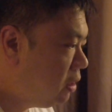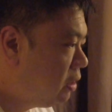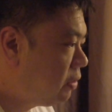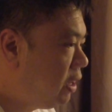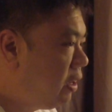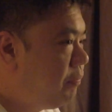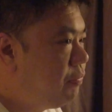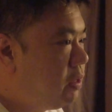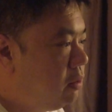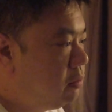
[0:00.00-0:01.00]
Okay.
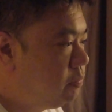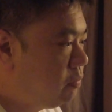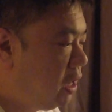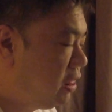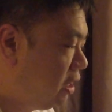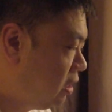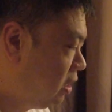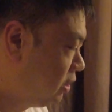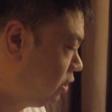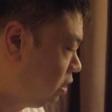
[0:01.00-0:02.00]
I think
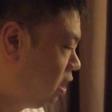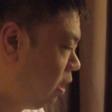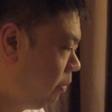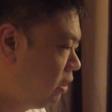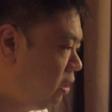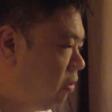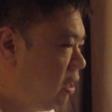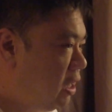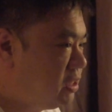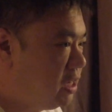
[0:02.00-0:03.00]
because of your comment, though,
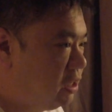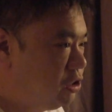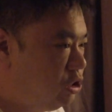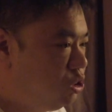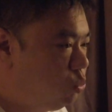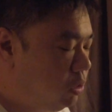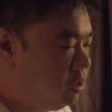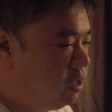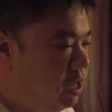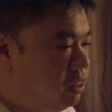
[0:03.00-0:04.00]
it's actually sweeter
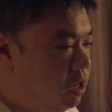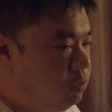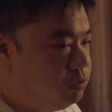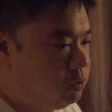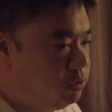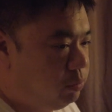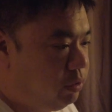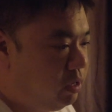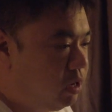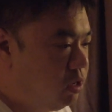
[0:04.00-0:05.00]
than I thought it was going to
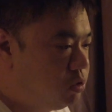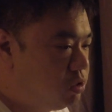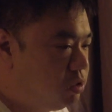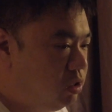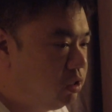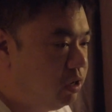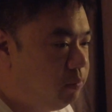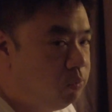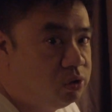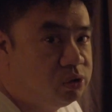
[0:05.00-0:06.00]
be. I was looking
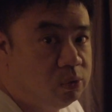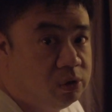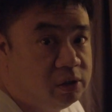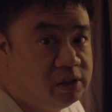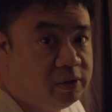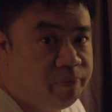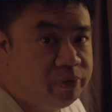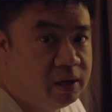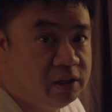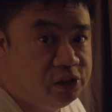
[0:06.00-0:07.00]
more towards
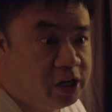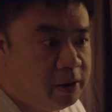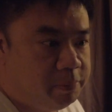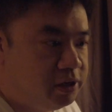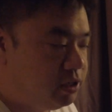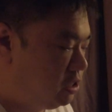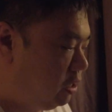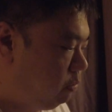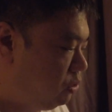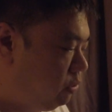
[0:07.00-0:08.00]
a Japanese
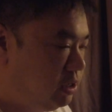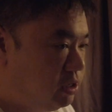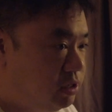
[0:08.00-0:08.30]
type of sweetness.